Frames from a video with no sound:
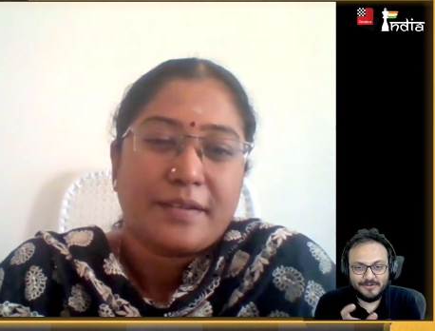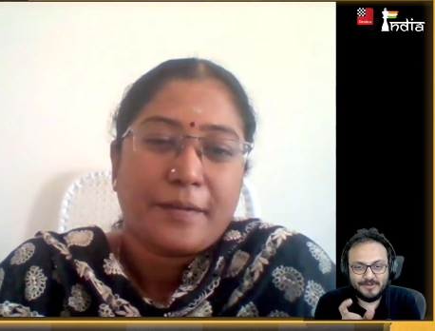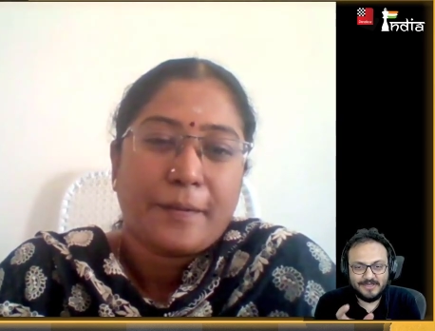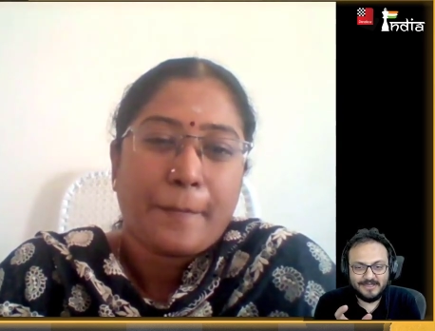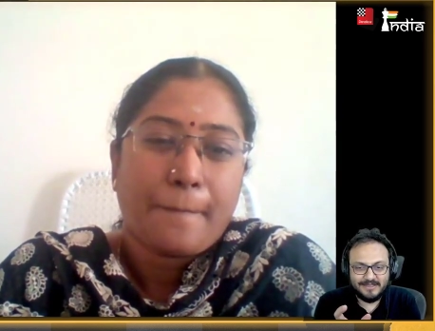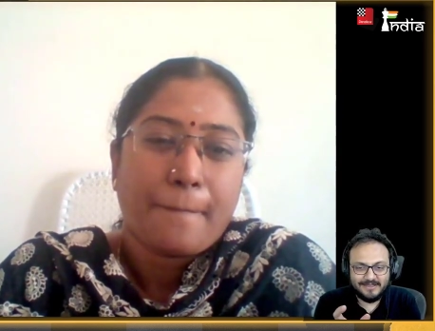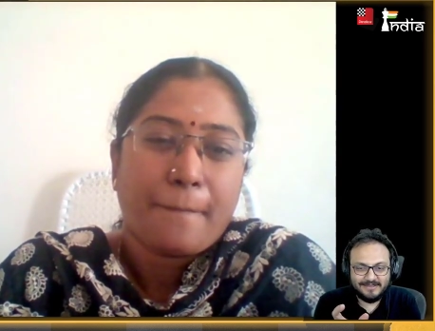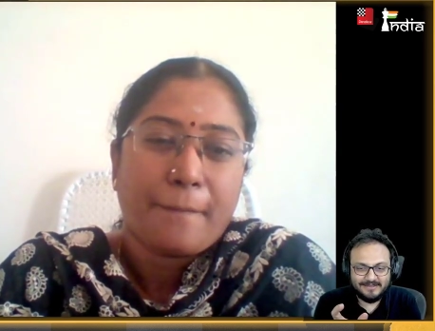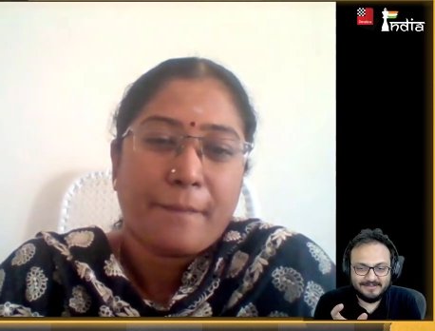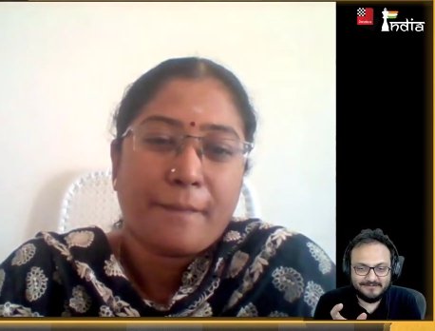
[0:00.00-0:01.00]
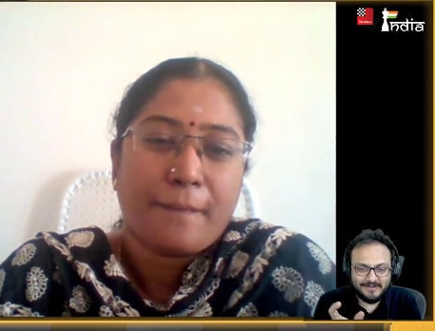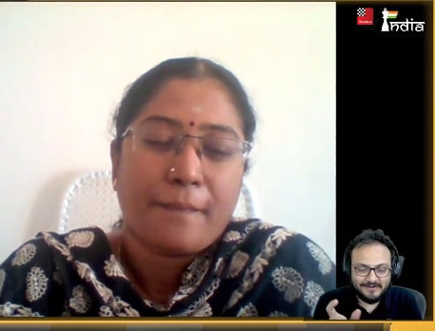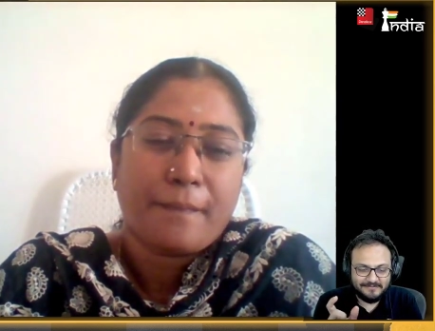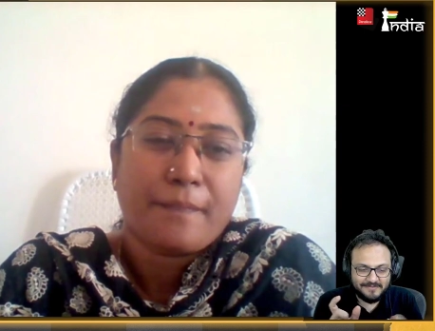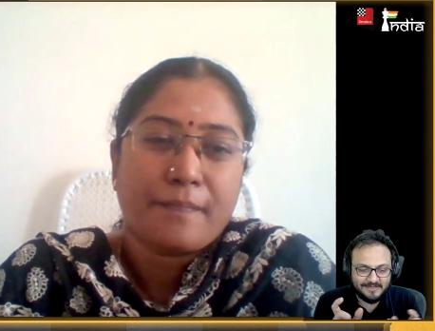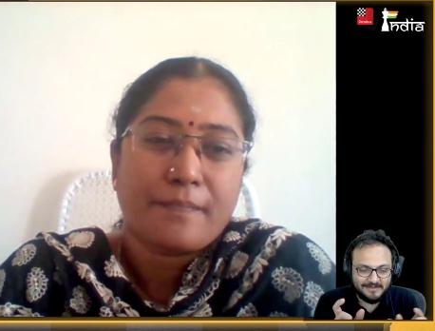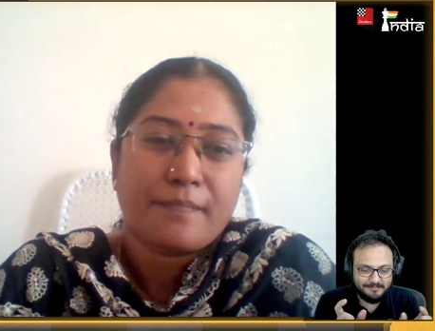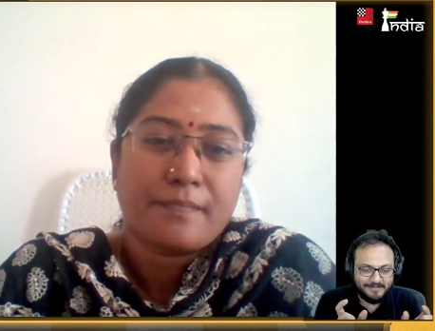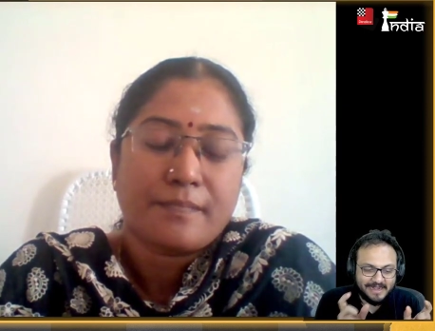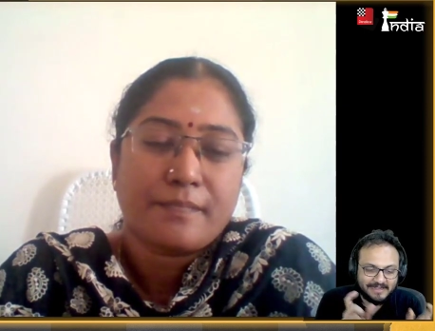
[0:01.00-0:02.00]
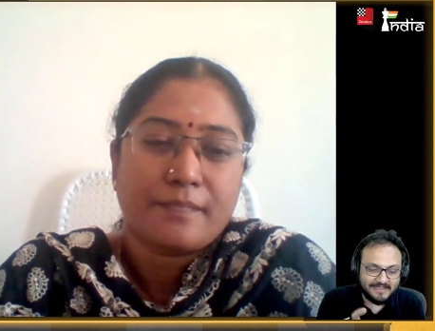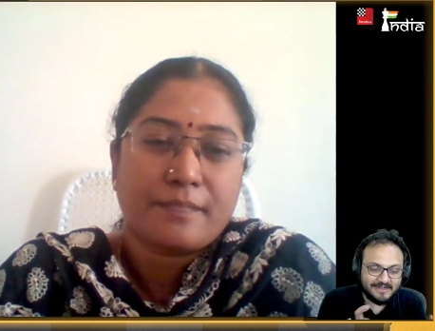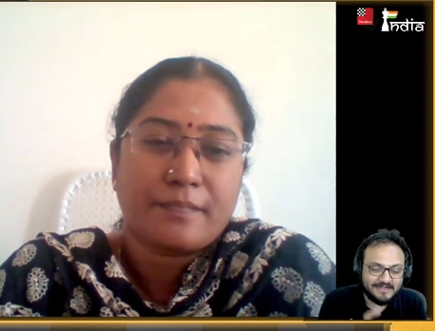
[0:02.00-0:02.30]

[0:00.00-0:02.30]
Speaker 1: know, one of the practical